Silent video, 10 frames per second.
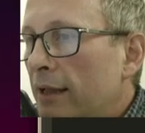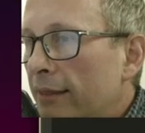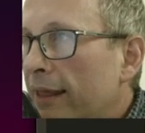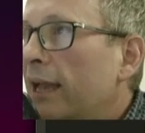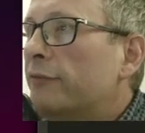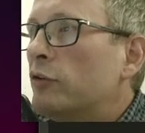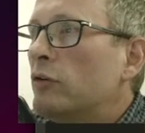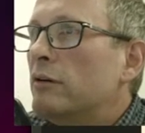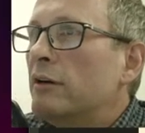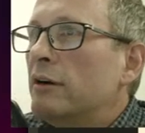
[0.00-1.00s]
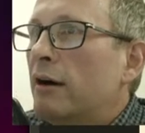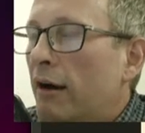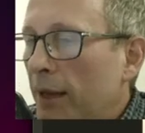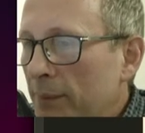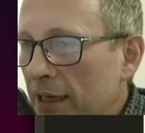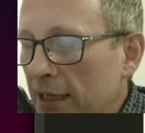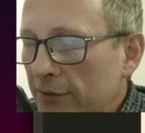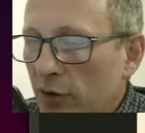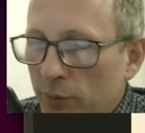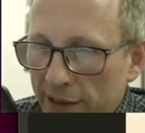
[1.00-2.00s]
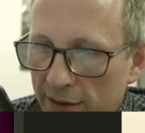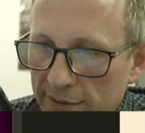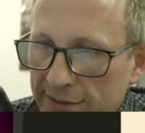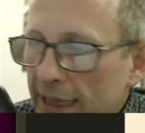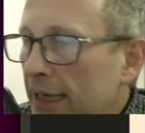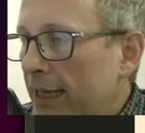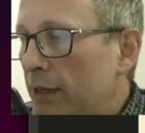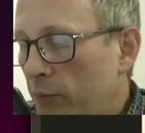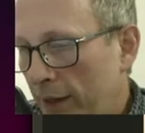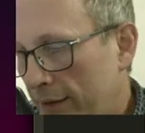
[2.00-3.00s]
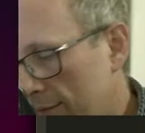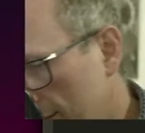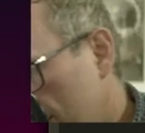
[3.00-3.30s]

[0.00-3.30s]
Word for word: therefore, I believe we are dealing with